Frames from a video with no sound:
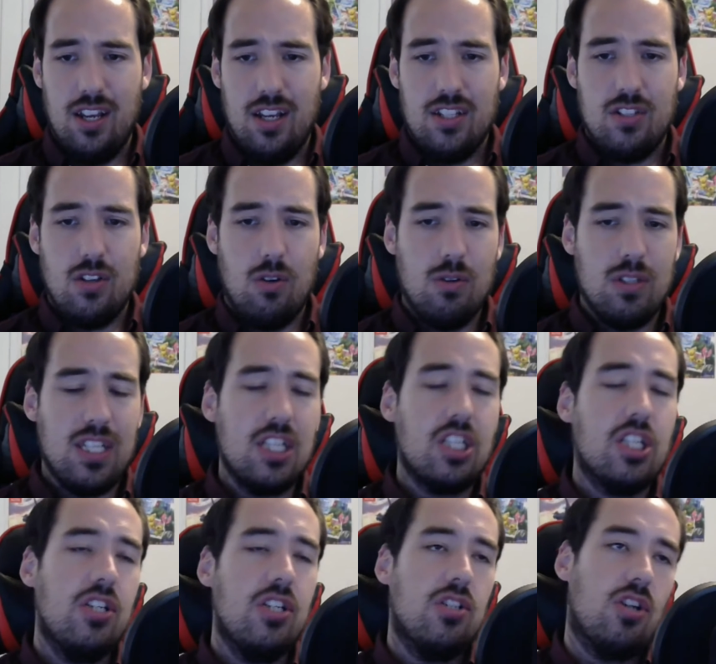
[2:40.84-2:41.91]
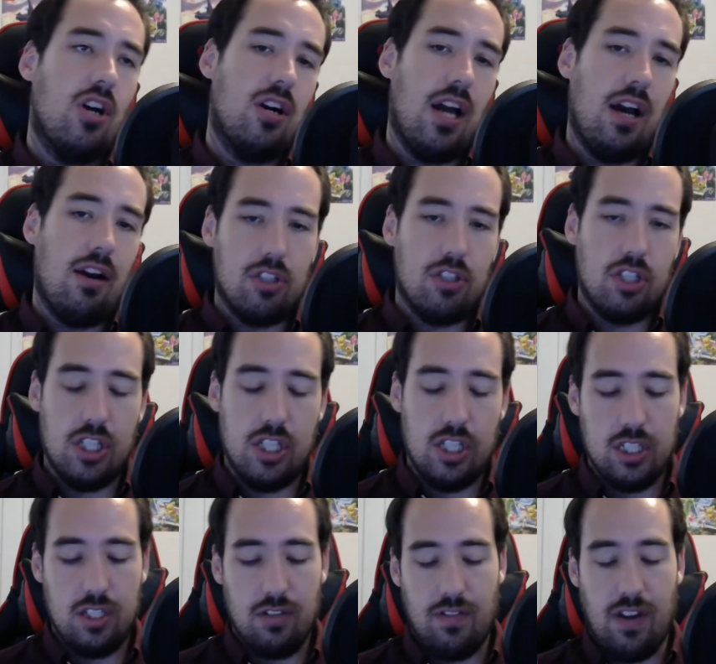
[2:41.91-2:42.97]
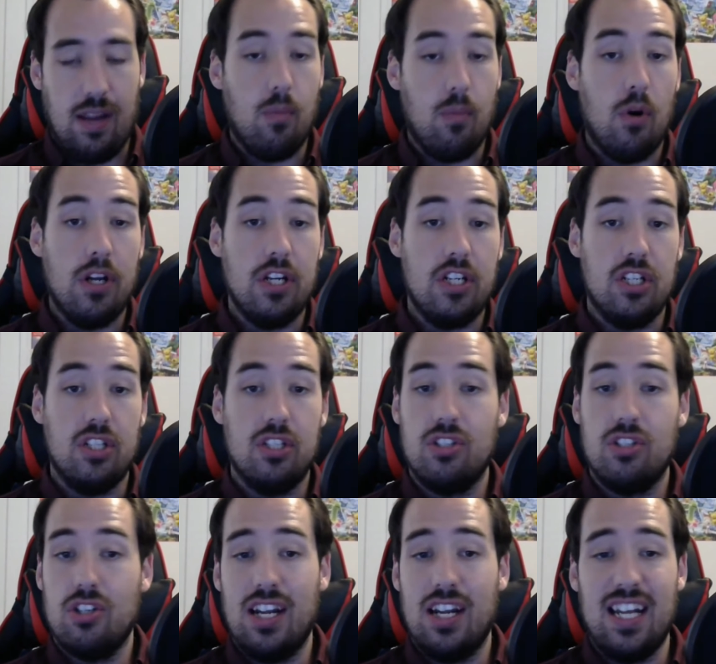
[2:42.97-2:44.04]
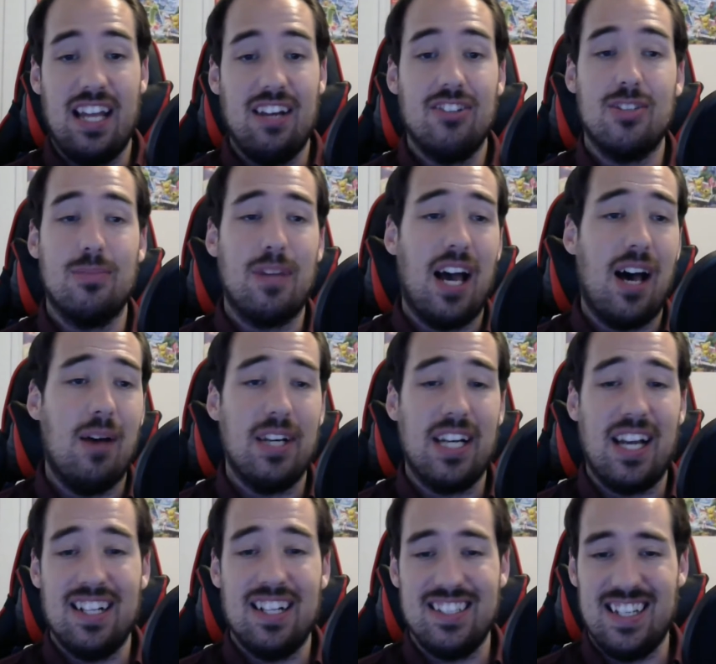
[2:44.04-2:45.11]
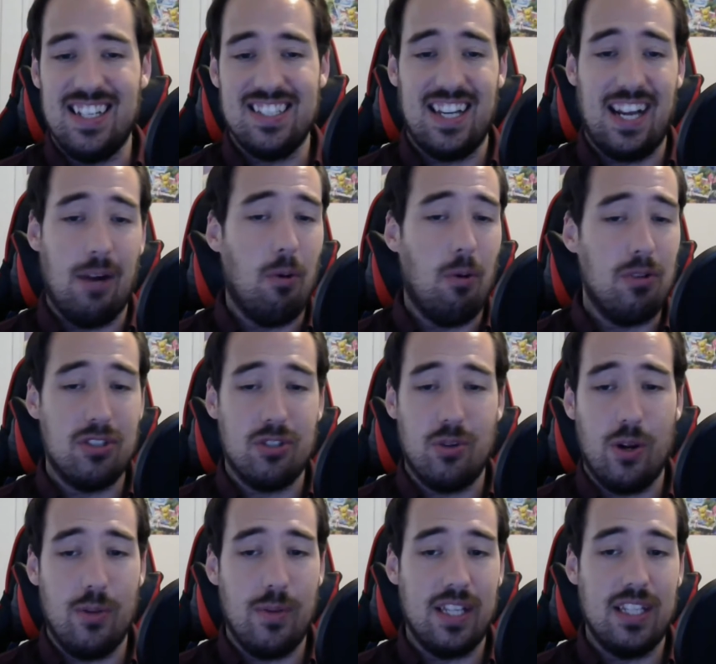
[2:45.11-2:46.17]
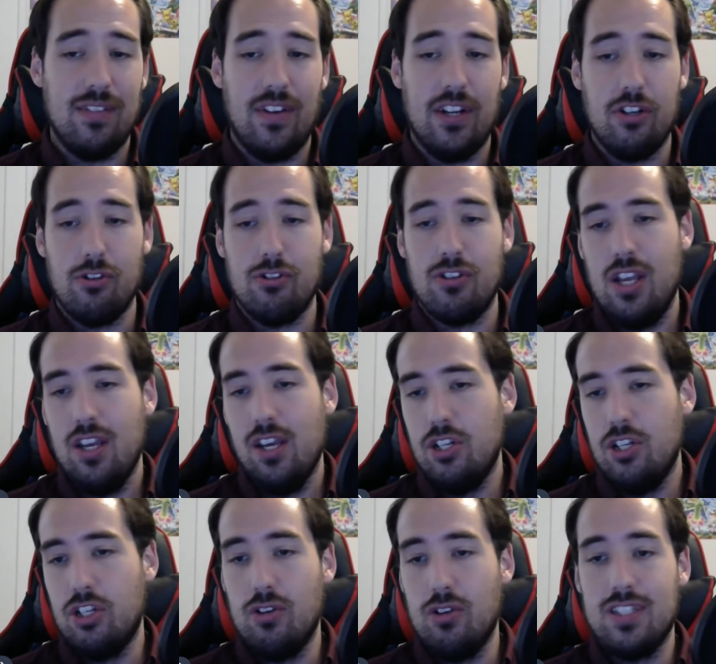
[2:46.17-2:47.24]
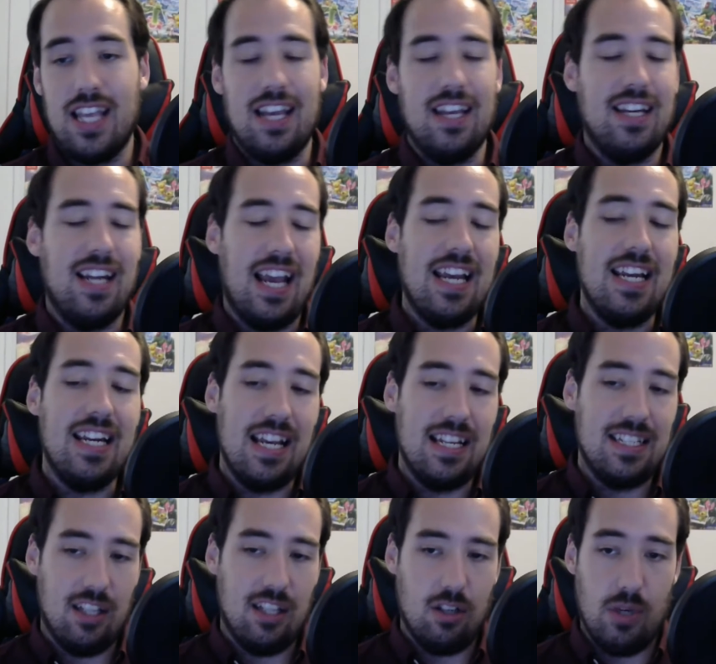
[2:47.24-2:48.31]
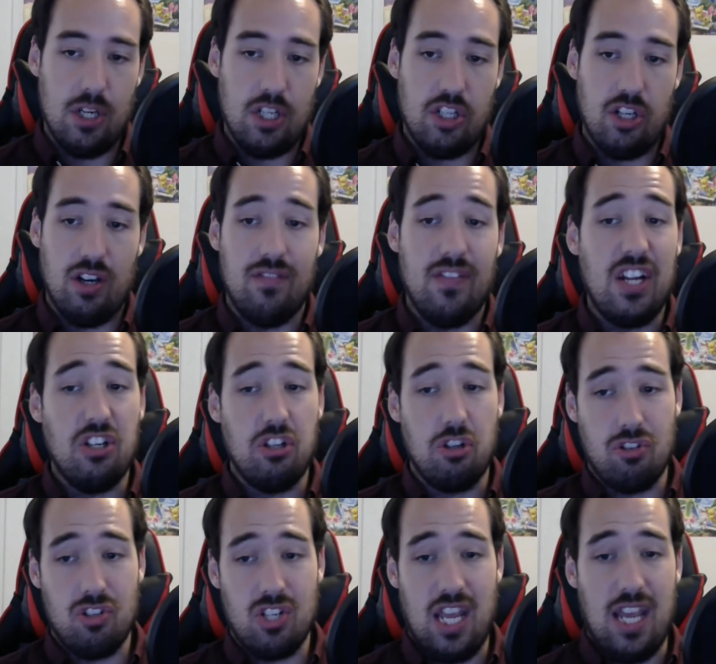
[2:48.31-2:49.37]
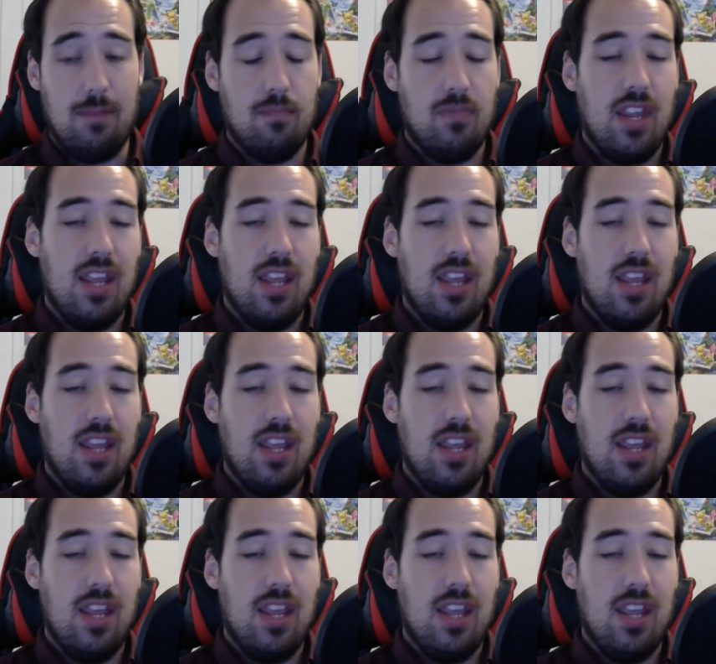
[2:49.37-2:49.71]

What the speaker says: So essentially, you start out, she's a fanboy. She's trying to enter some comic contest. Like, I wrote a story about the Avengers. She goes to an 8-day celebration, Avengers Day.